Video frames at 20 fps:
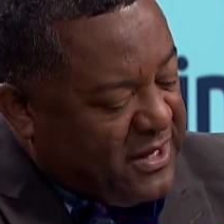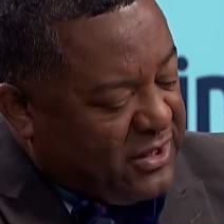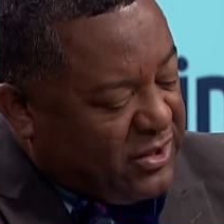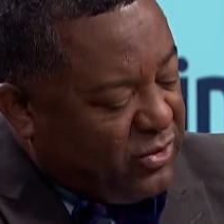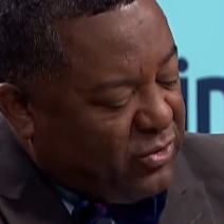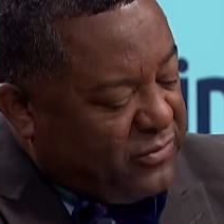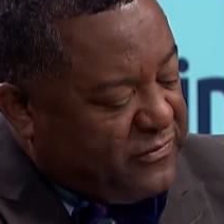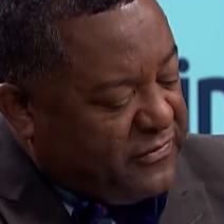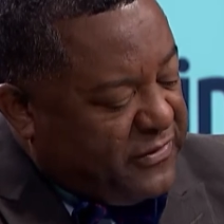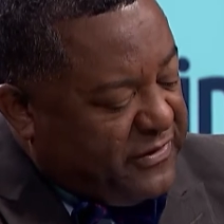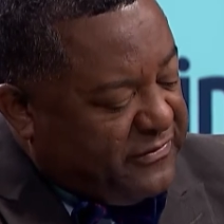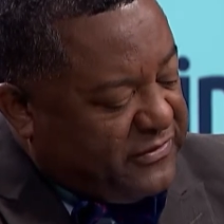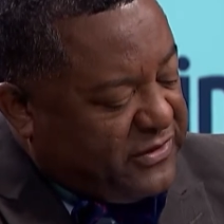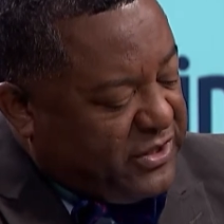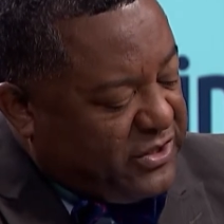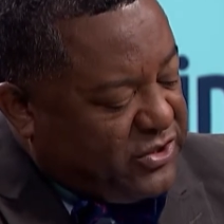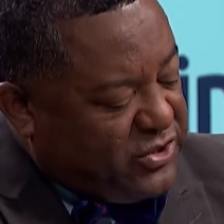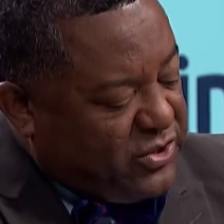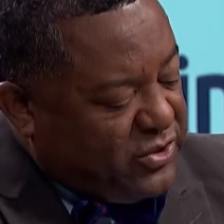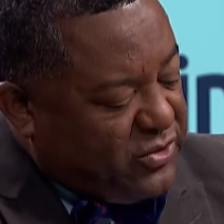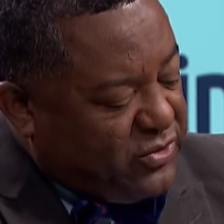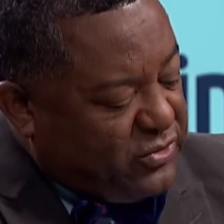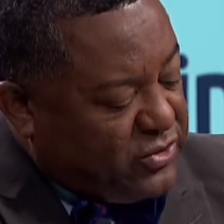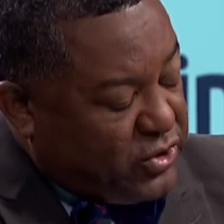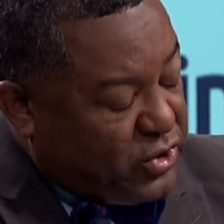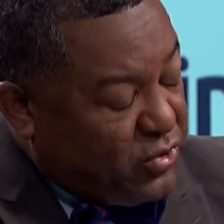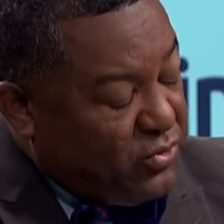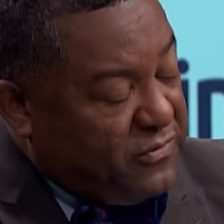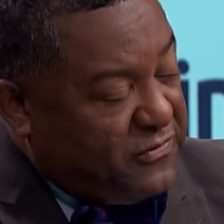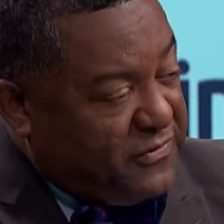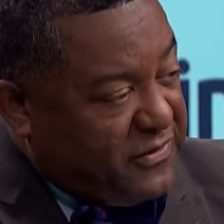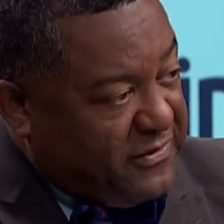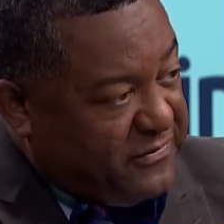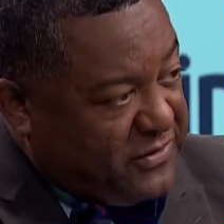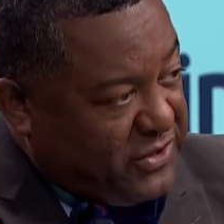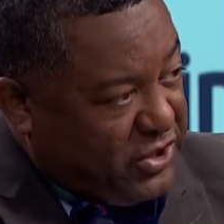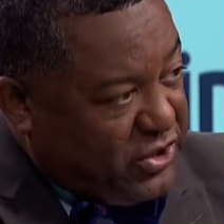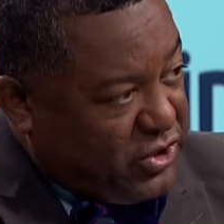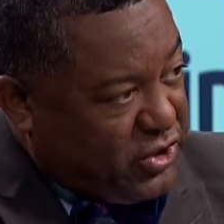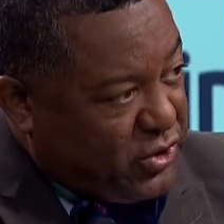Luke 52,
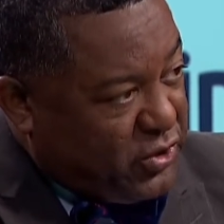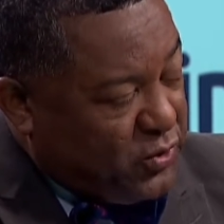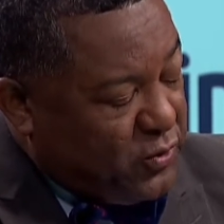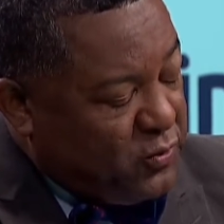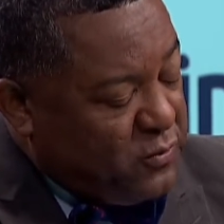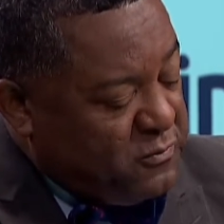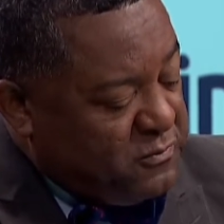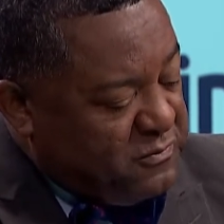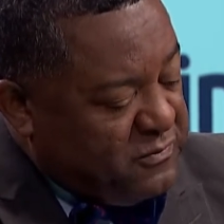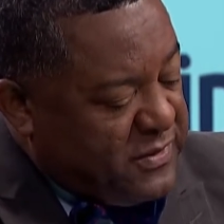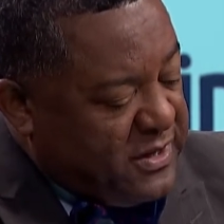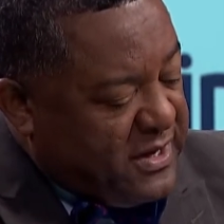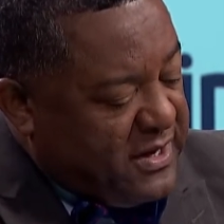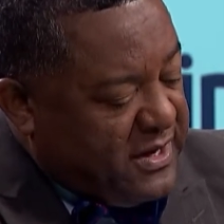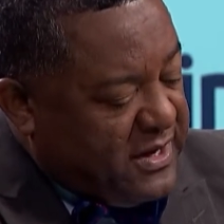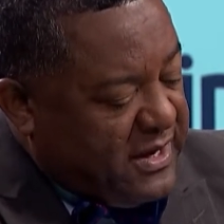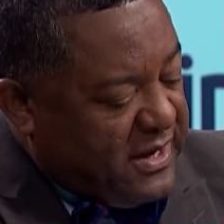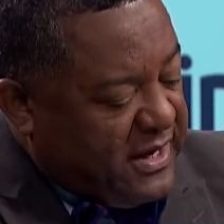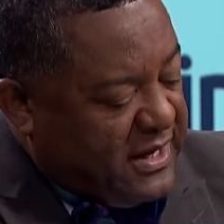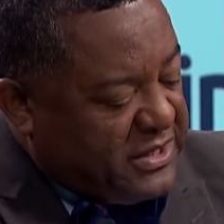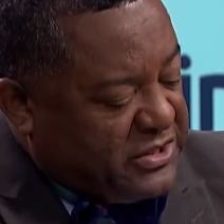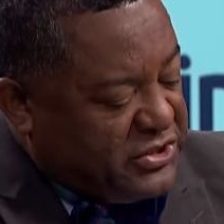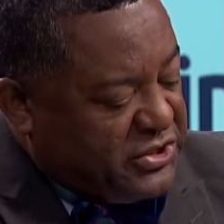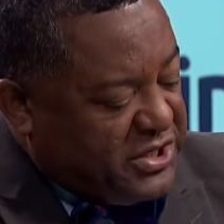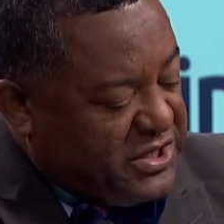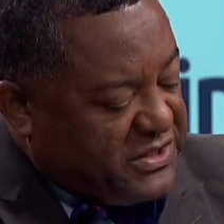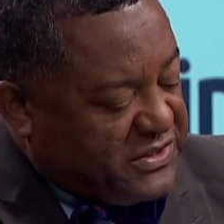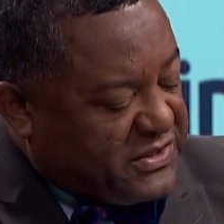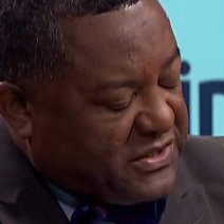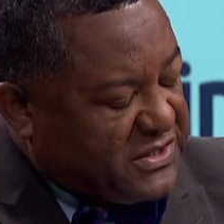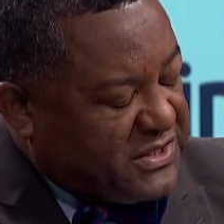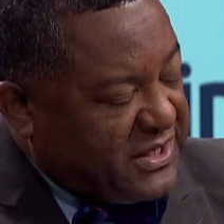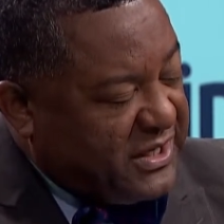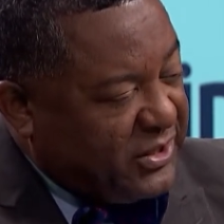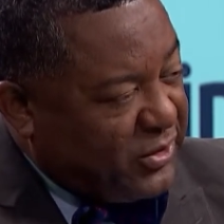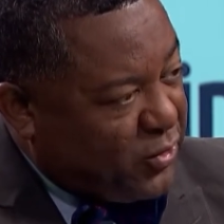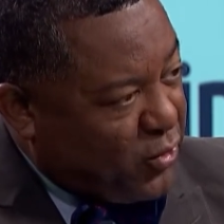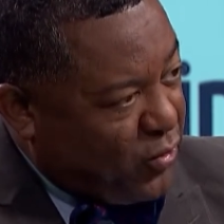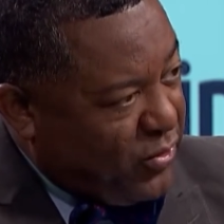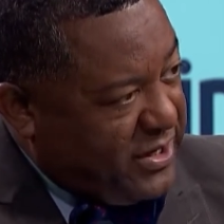252, uh, Jesus
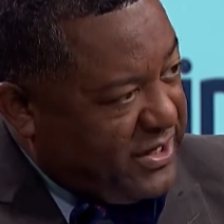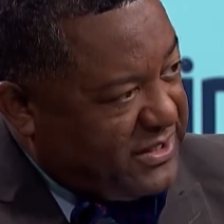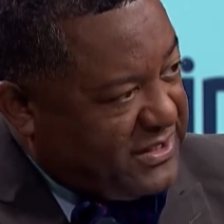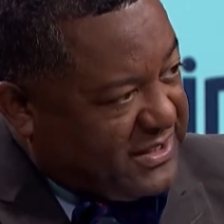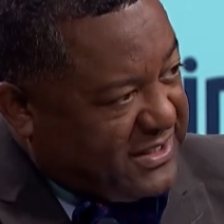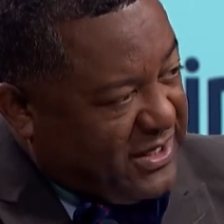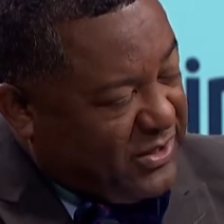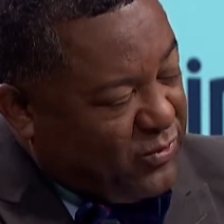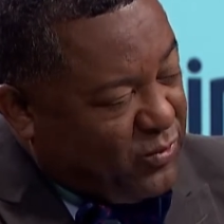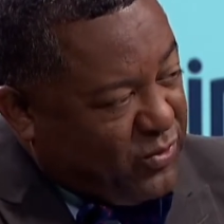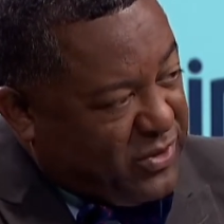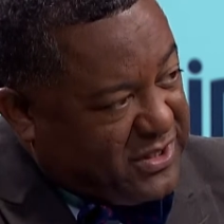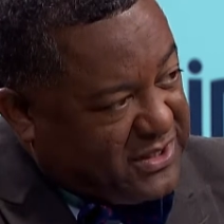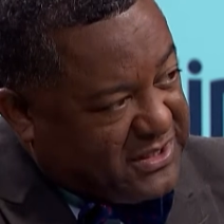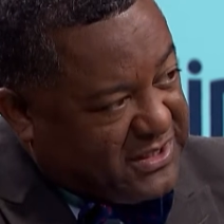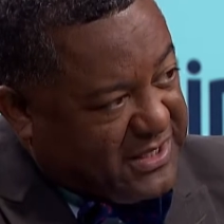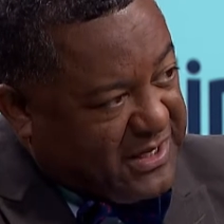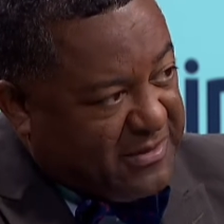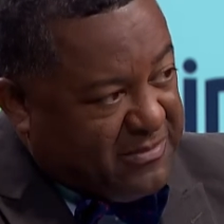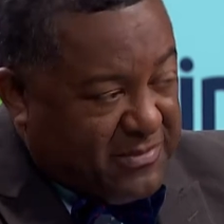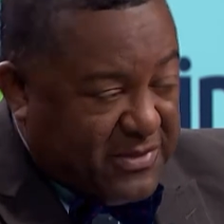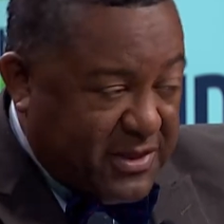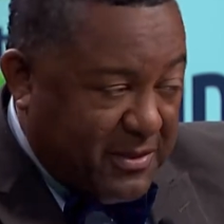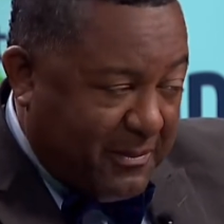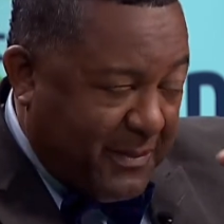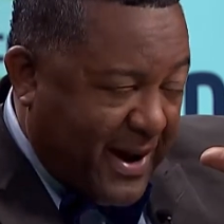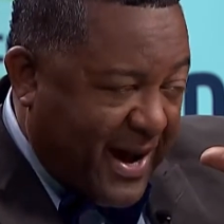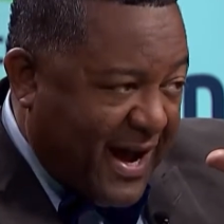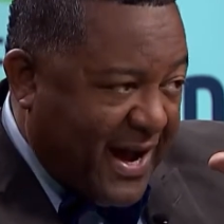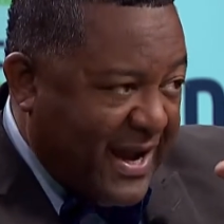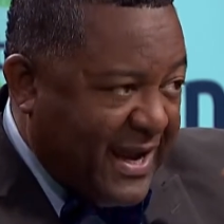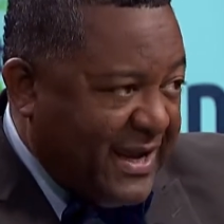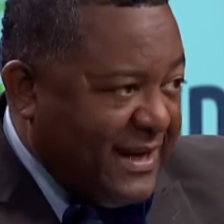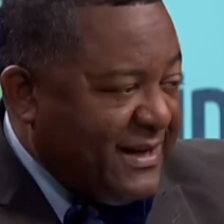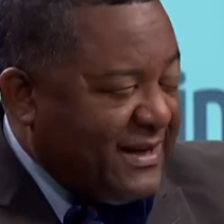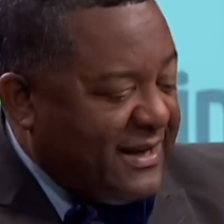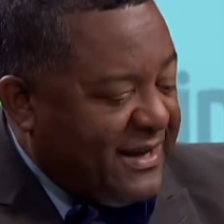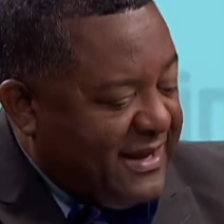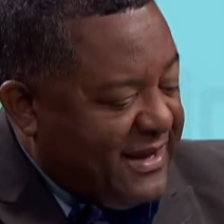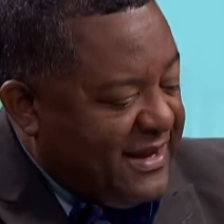increased in wisdom, the mind,